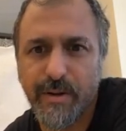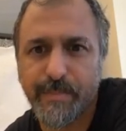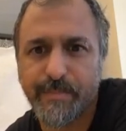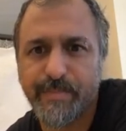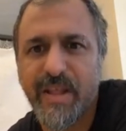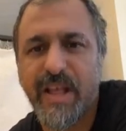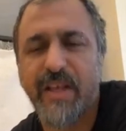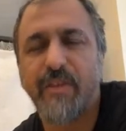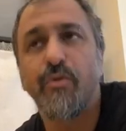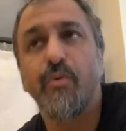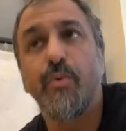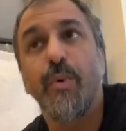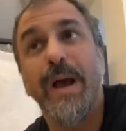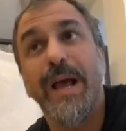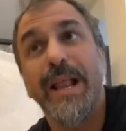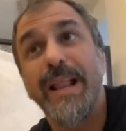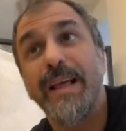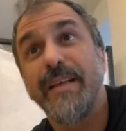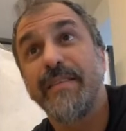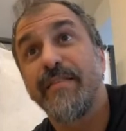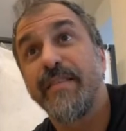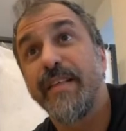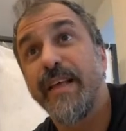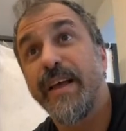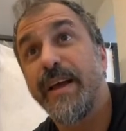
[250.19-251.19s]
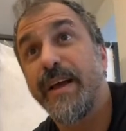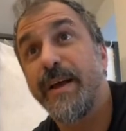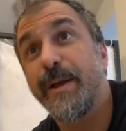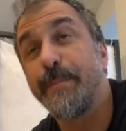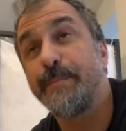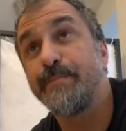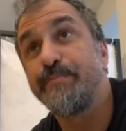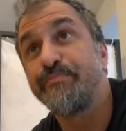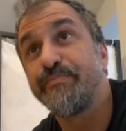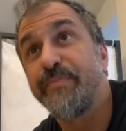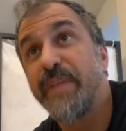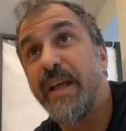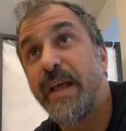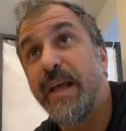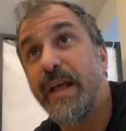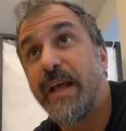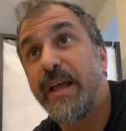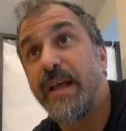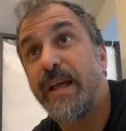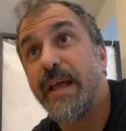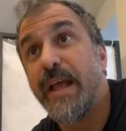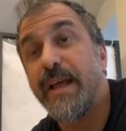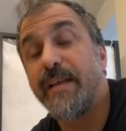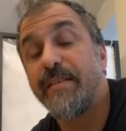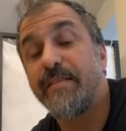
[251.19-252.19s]
as well as in
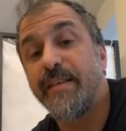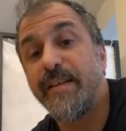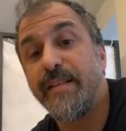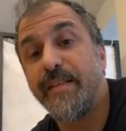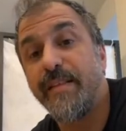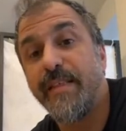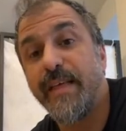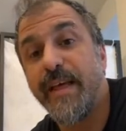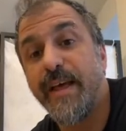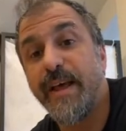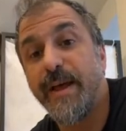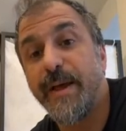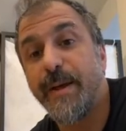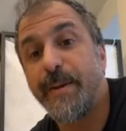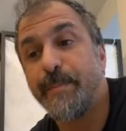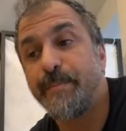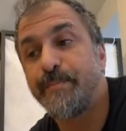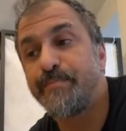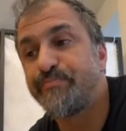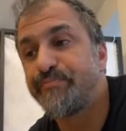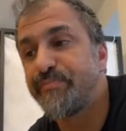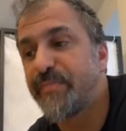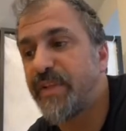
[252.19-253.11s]
the